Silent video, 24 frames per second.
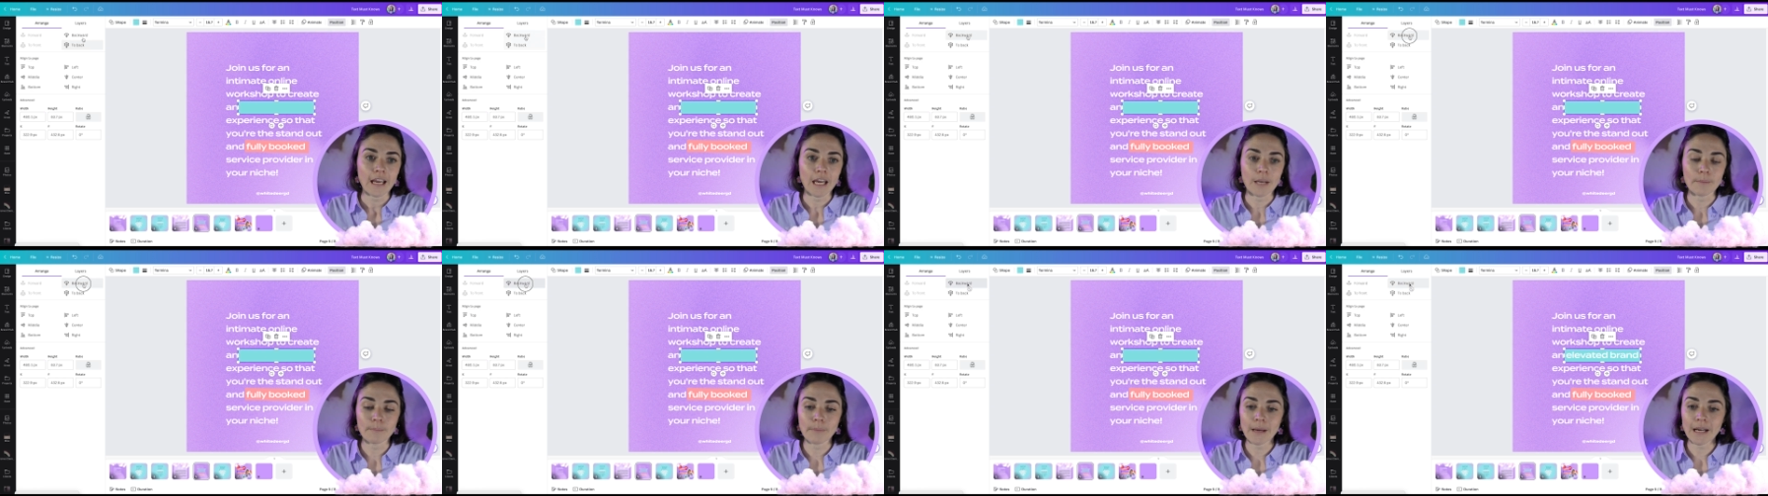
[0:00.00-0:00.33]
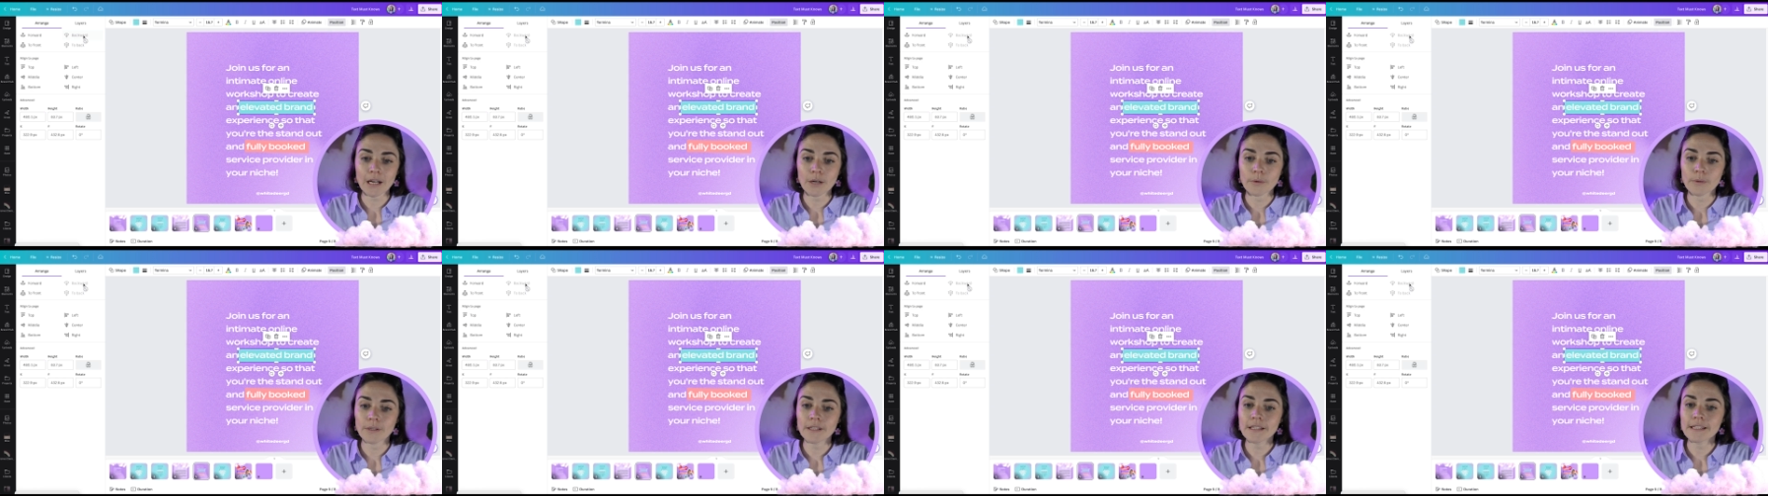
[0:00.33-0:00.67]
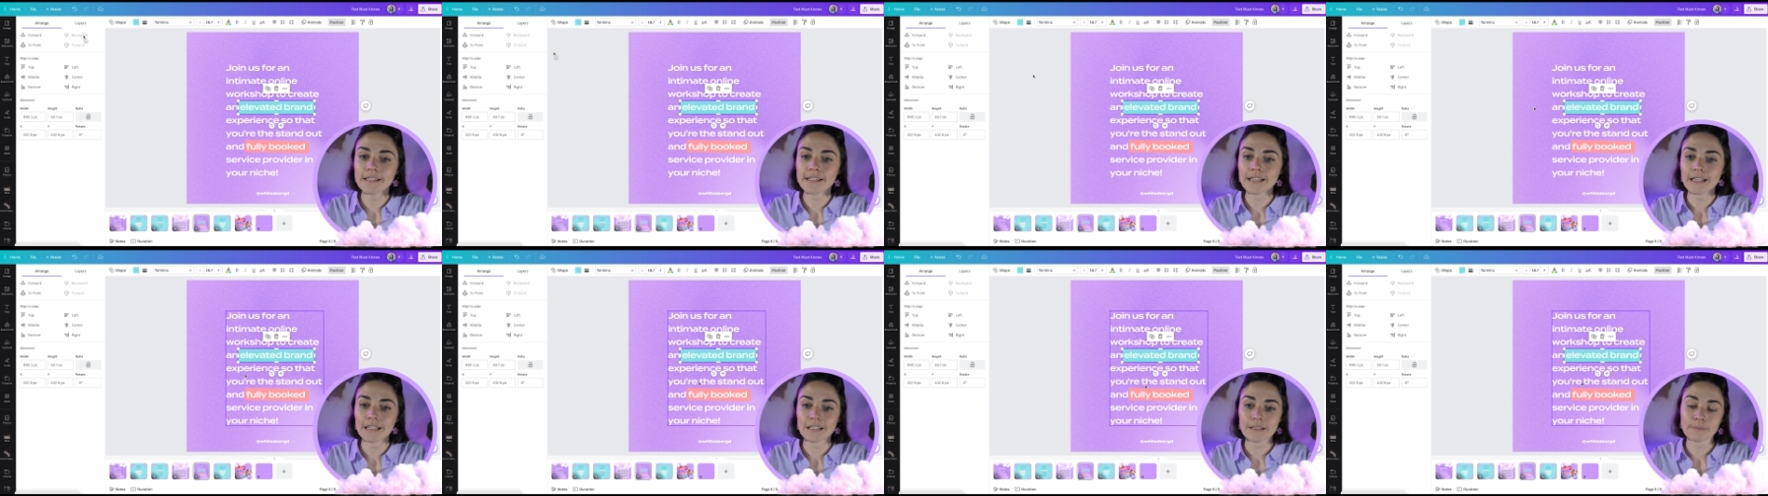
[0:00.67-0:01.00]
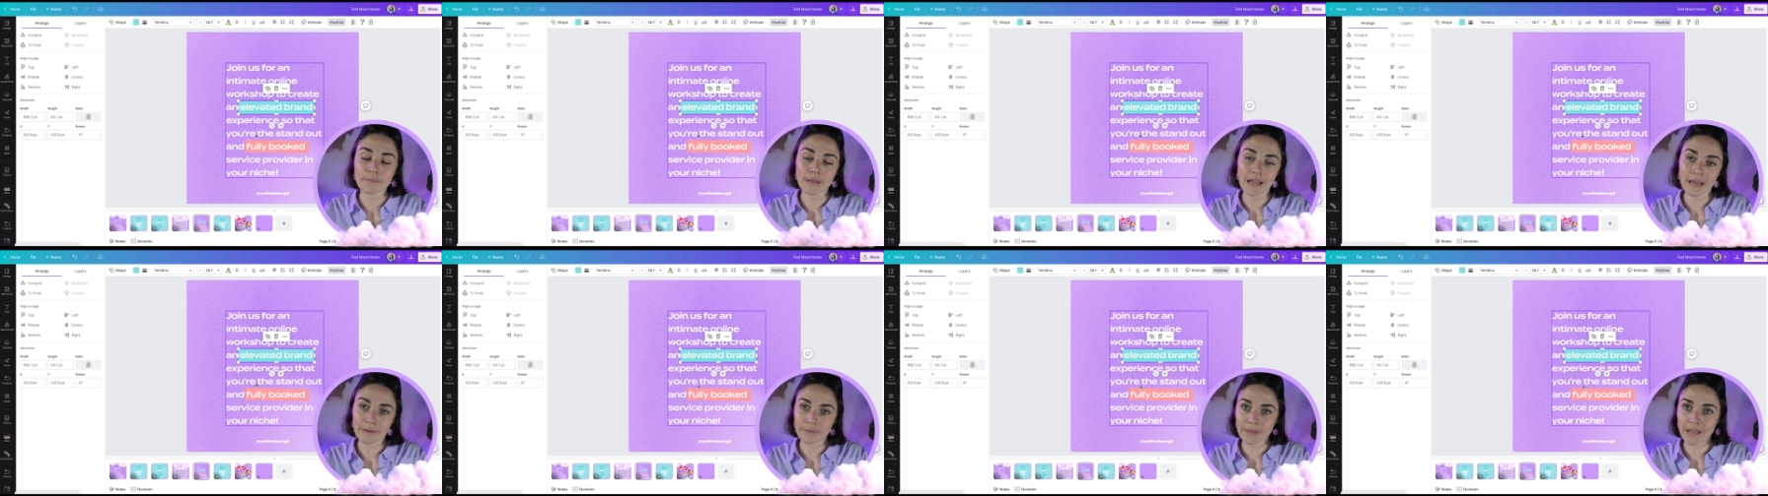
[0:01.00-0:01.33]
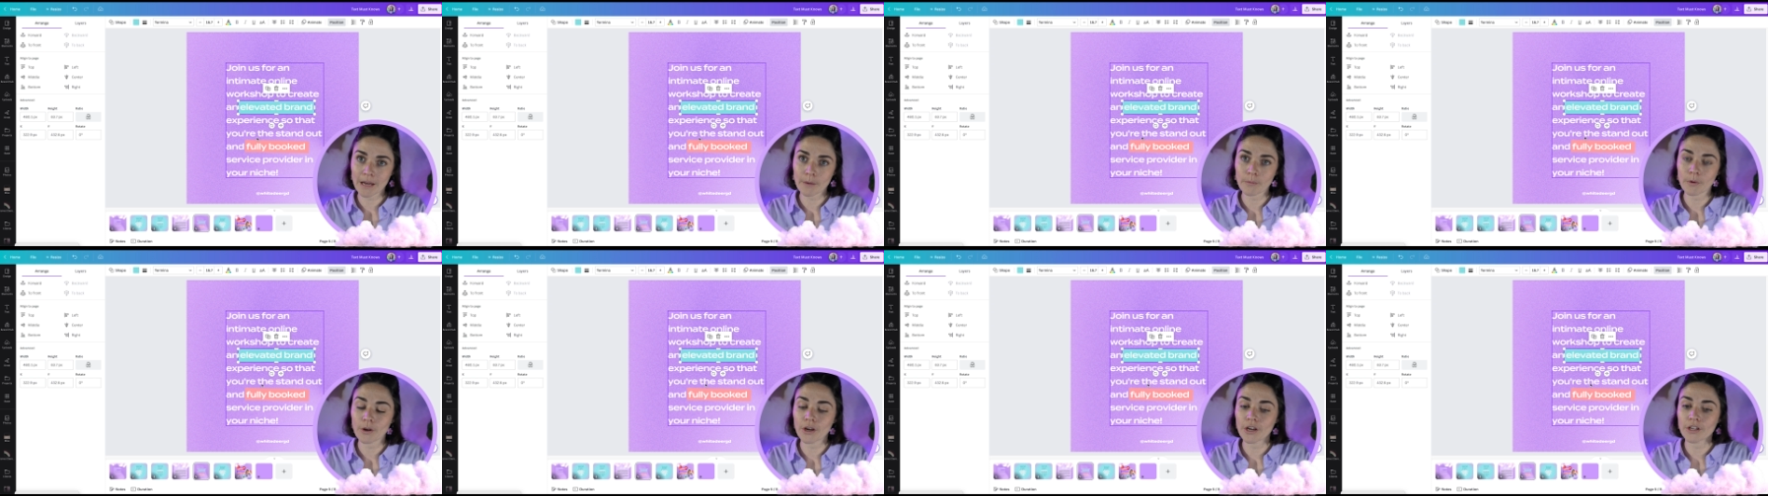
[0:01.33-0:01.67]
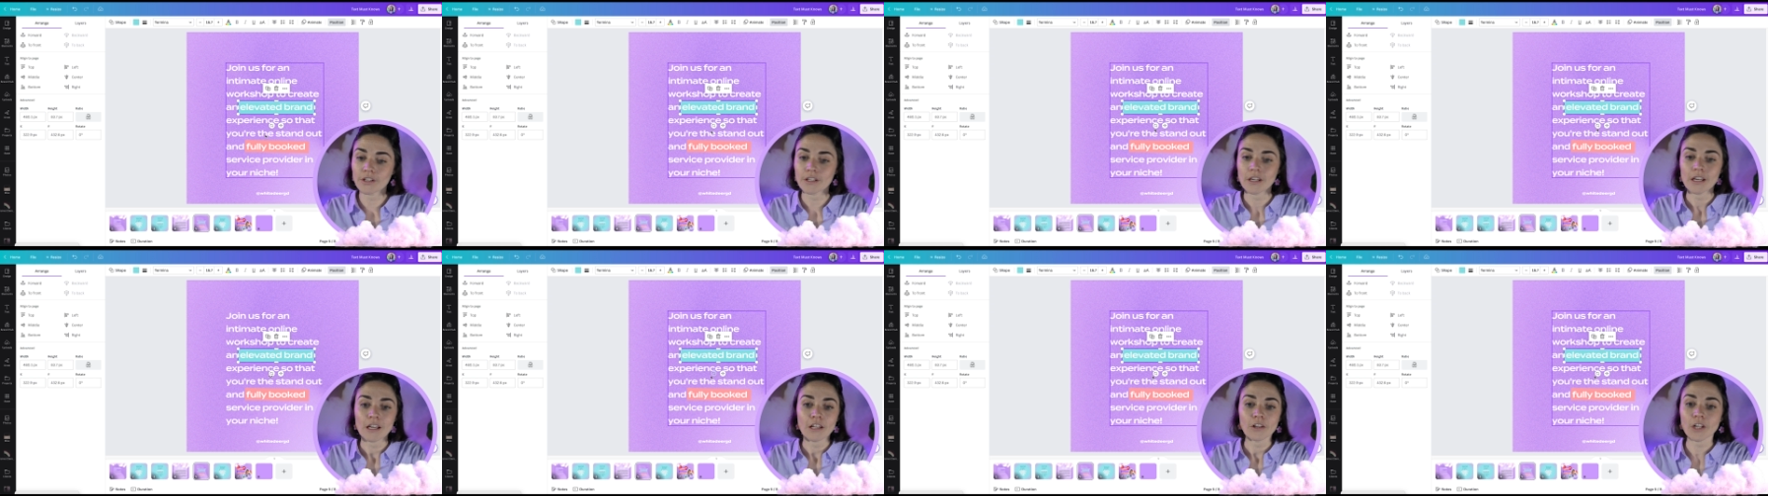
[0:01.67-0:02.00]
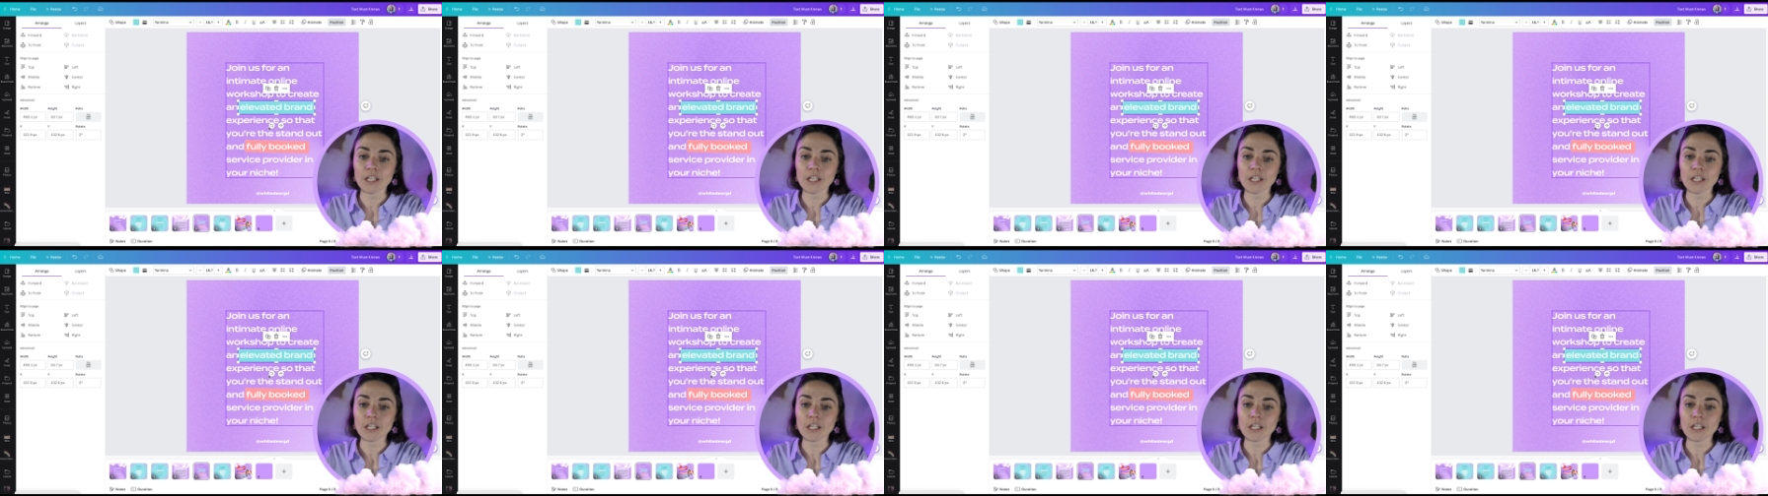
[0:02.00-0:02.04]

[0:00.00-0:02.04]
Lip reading: and backwards, that word.